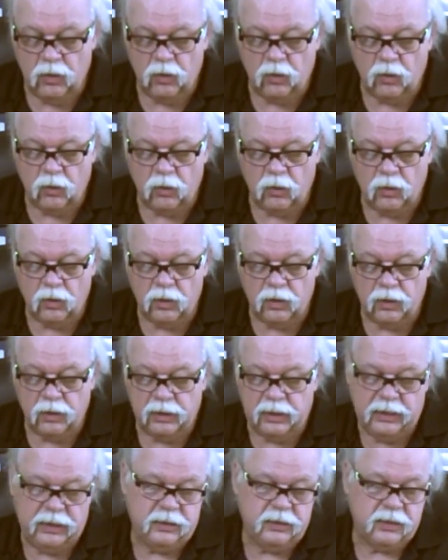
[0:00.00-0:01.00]
or
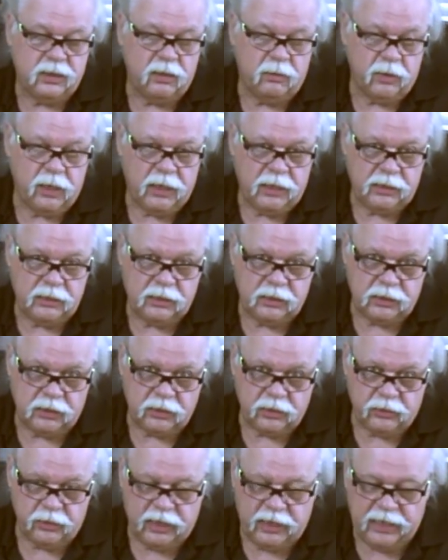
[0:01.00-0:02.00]
in some cases
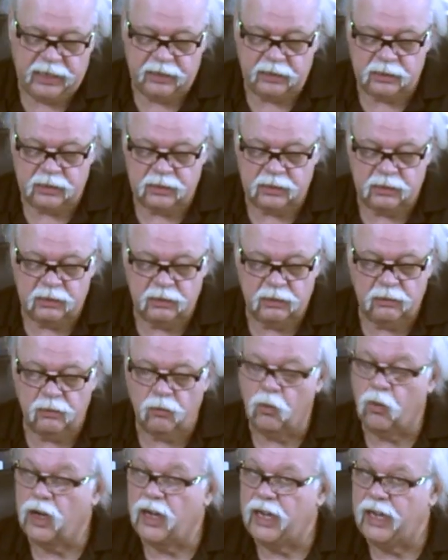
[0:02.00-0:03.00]
3/8.
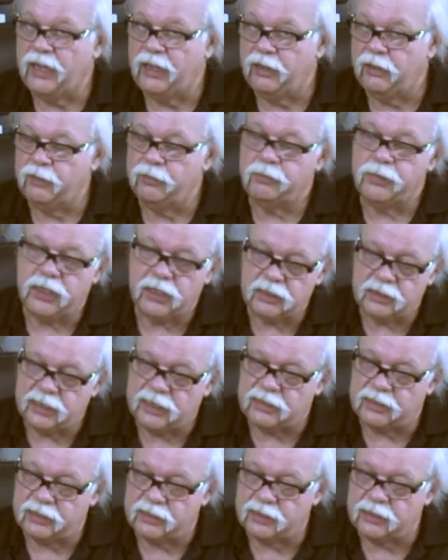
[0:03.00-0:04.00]
Why? Because
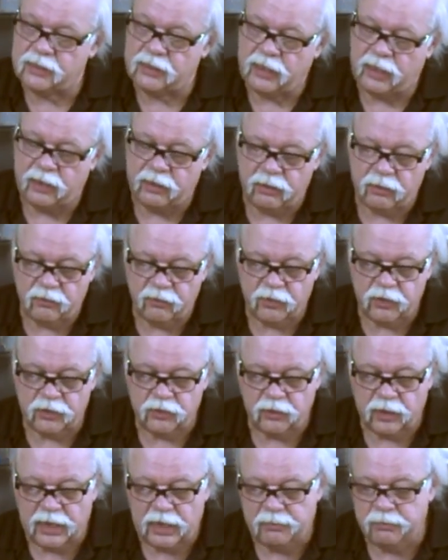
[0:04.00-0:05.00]
that's the standard for
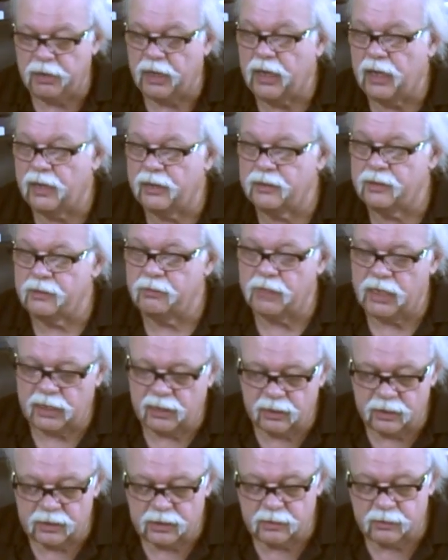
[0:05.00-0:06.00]
tripods and
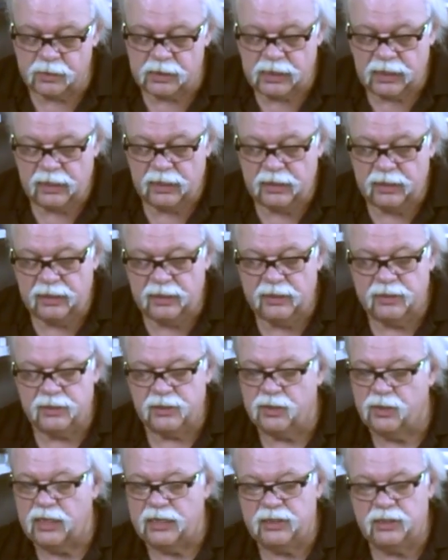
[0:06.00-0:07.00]
mechanisms.
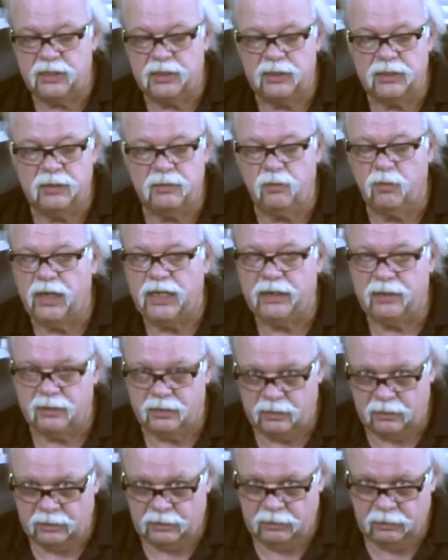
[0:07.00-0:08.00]
So I just went
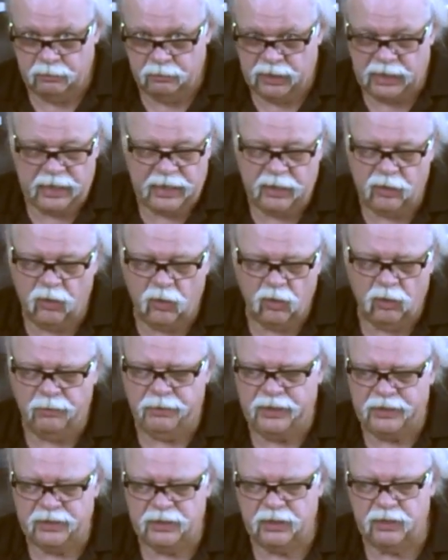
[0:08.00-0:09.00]
and bought a whole
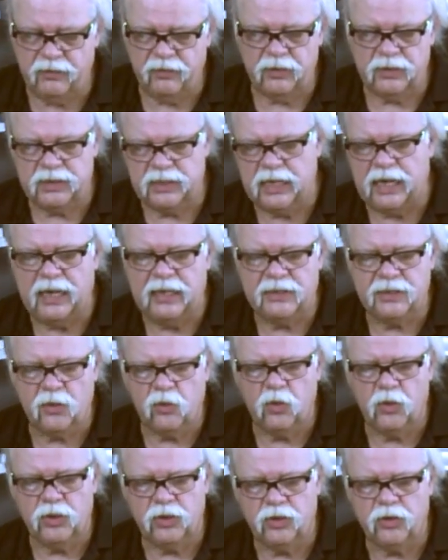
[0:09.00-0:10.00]
bunch of different size
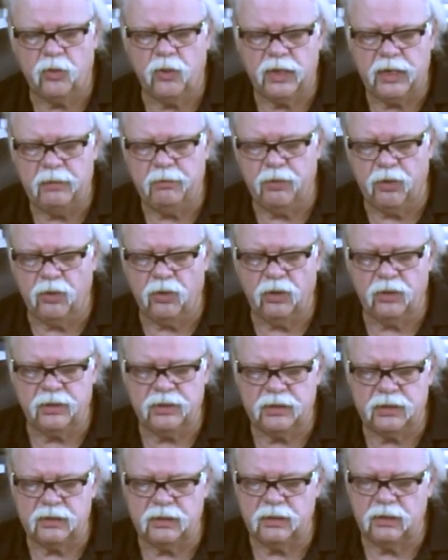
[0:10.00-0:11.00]
1/4 20
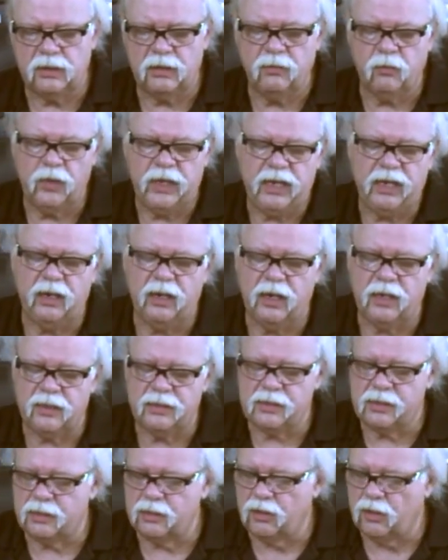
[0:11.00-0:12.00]
bolts and wing
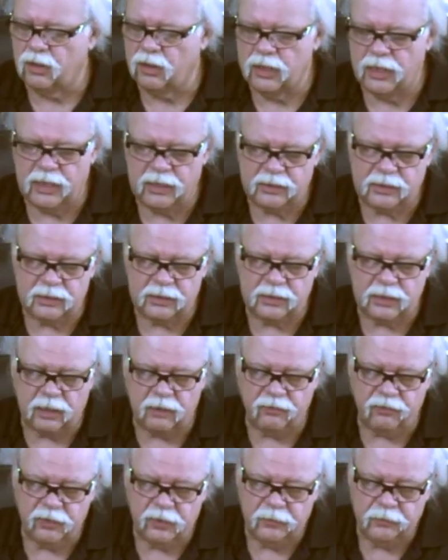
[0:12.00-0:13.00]
nuts and all kinds of
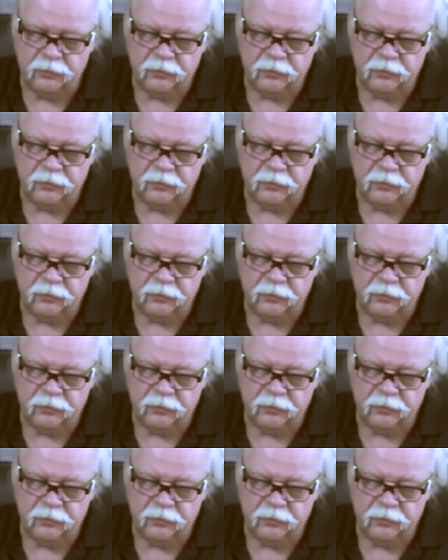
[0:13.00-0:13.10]
stuff.